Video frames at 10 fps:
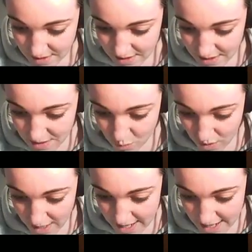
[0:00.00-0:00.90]
This
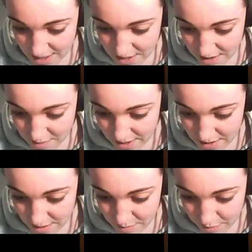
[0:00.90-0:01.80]
white actually
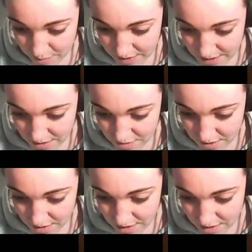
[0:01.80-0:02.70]
makes it blend
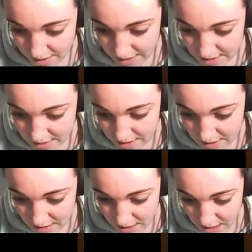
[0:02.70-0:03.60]
really
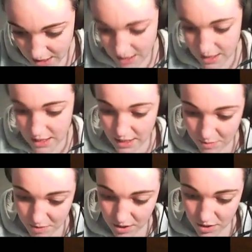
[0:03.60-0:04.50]
nicely. Ugh,
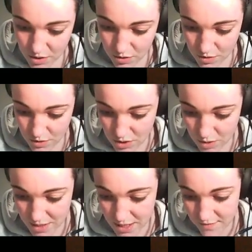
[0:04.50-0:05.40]
I'm going to go through so
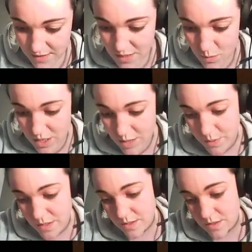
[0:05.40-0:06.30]
many of these white
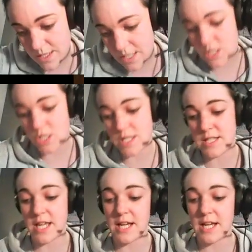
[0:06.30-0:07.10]
pencils. I can just see it